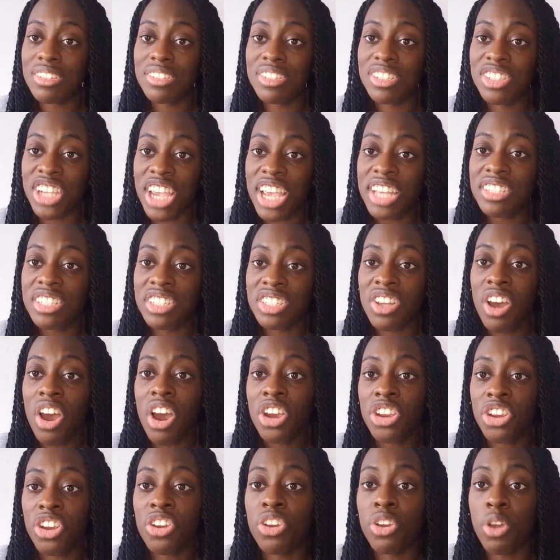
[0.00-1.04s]
chances
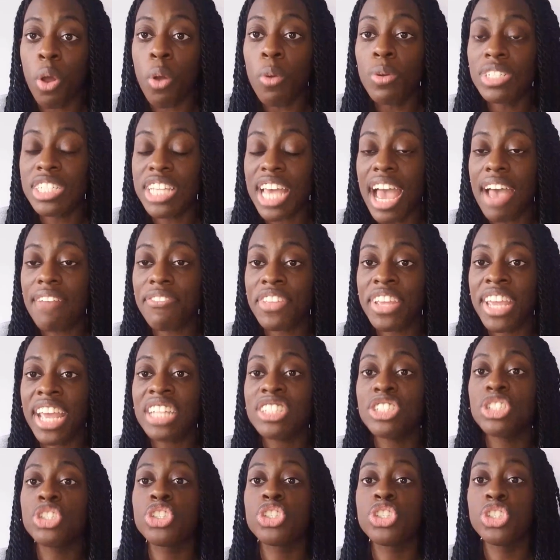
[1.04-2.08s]
are you're going to have to
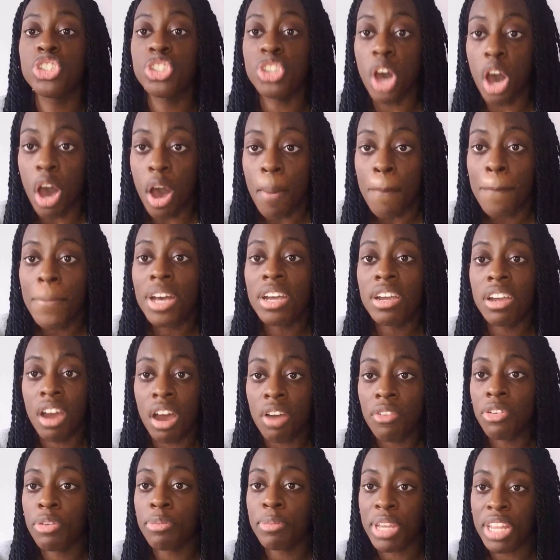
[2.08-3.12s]
get some
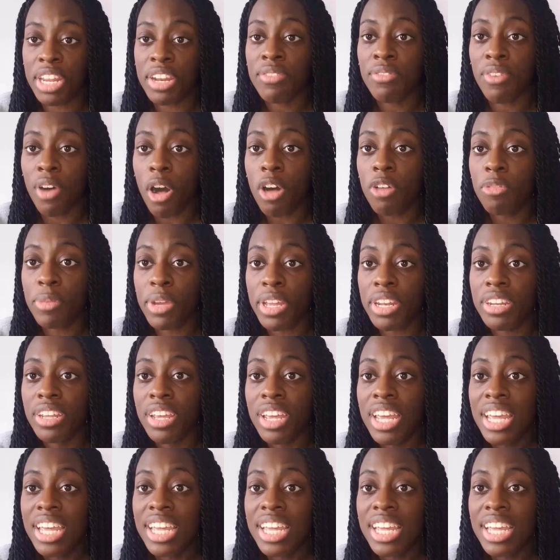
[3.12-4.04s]
government involvement.